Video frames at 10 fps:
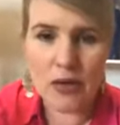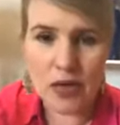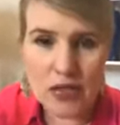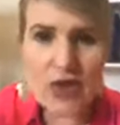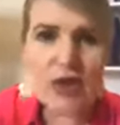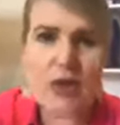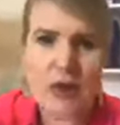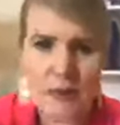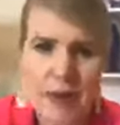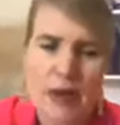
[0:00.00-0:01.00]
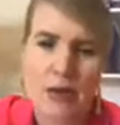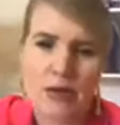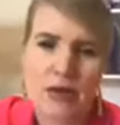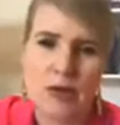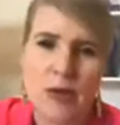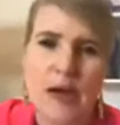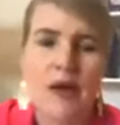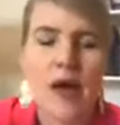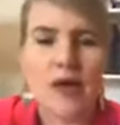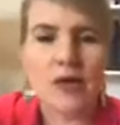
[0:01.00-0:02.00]
Think about your
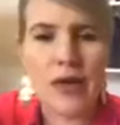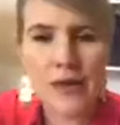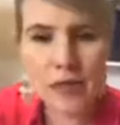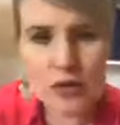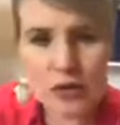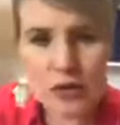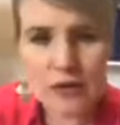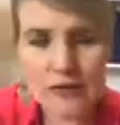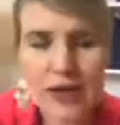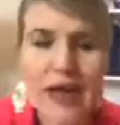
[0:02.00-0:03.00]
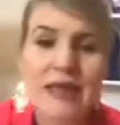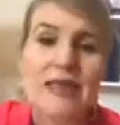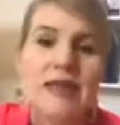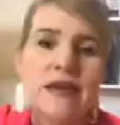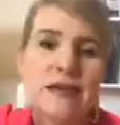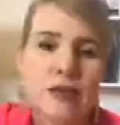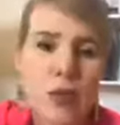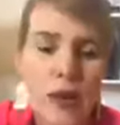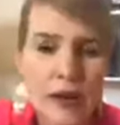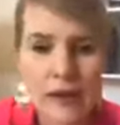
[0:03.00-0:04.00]
background. Have you got enough lighting as
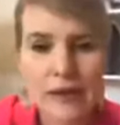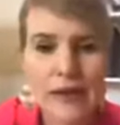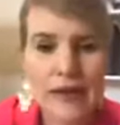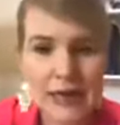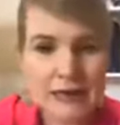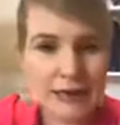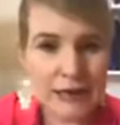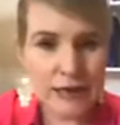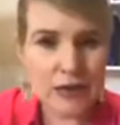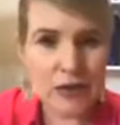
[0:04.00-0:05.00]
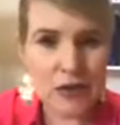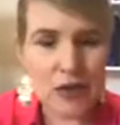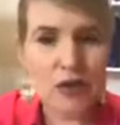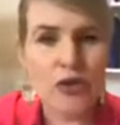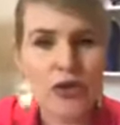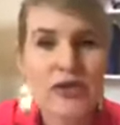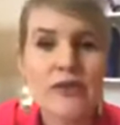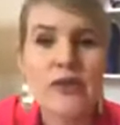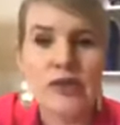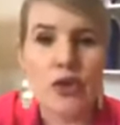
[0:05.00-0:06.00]
well? Is it going to look good?
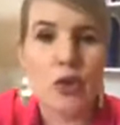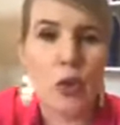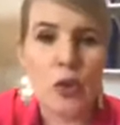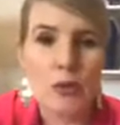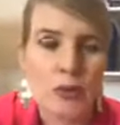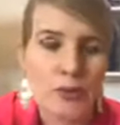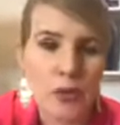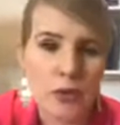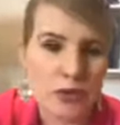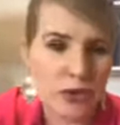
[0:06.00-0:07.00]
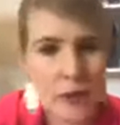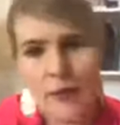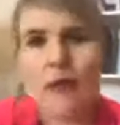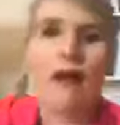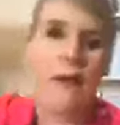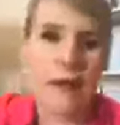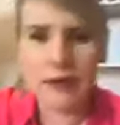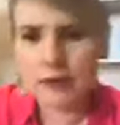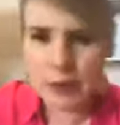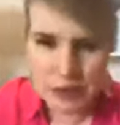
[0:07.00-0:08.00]
Give this thought before just going, oh,
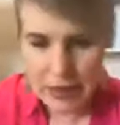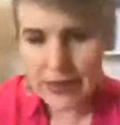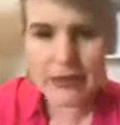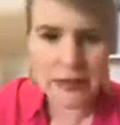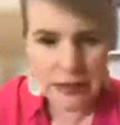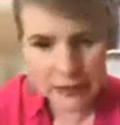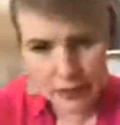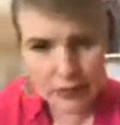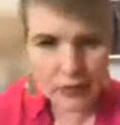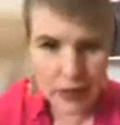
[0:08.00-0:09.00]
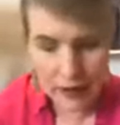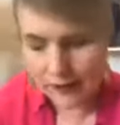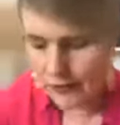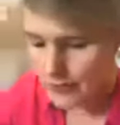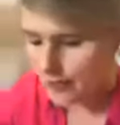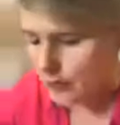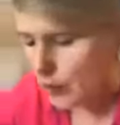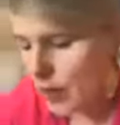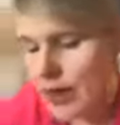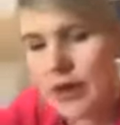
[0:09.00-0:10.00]
I'll spontaneously go live.
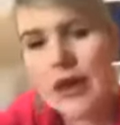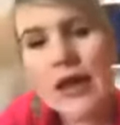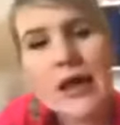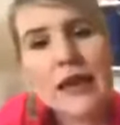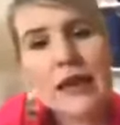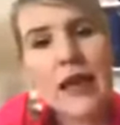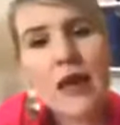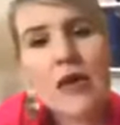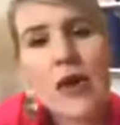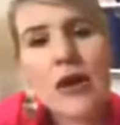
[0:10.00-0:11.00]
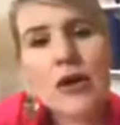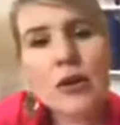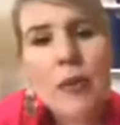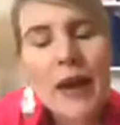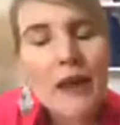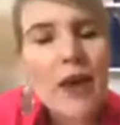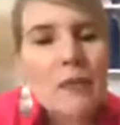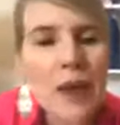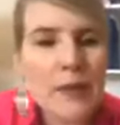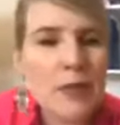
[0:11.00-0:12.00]
Okay, now your background
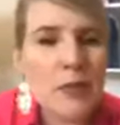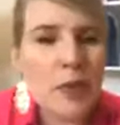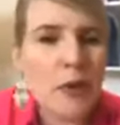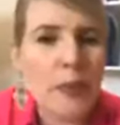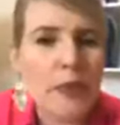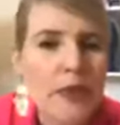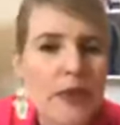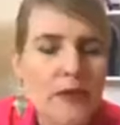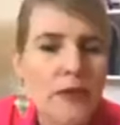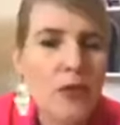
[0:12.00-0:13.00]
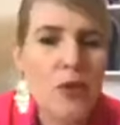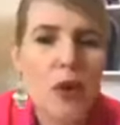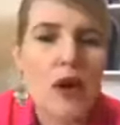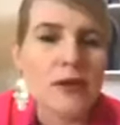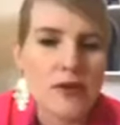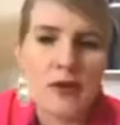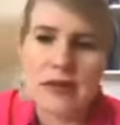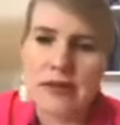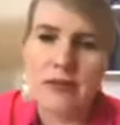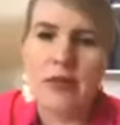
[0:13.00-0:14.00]
might be appropriate if you aren't doing
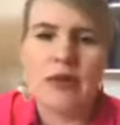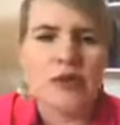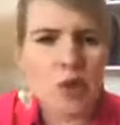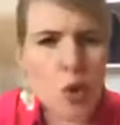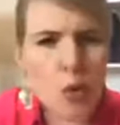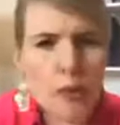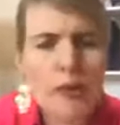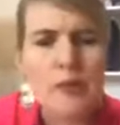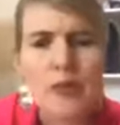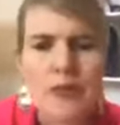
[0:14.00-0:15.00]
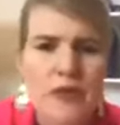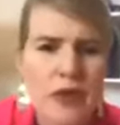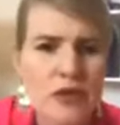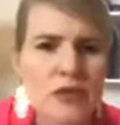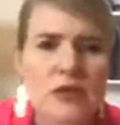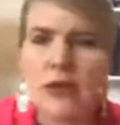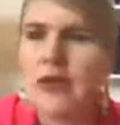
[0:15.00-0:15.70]
something that's corporate and professional.